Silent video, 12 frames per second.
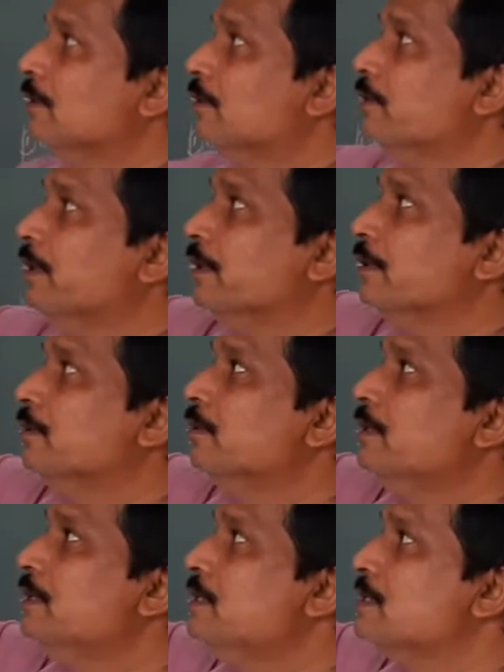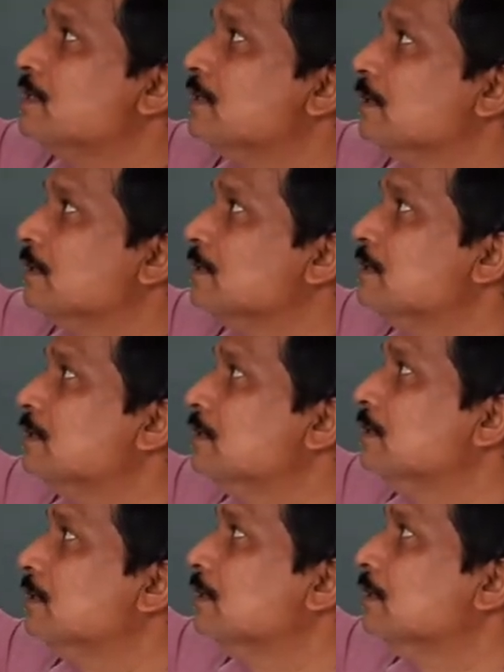Today we will discuss
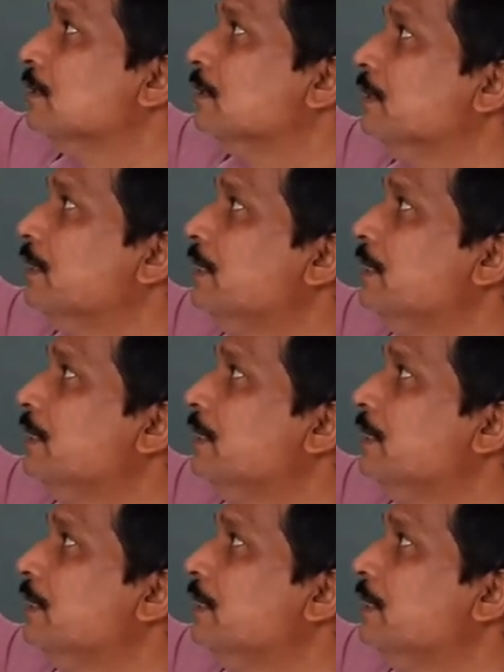the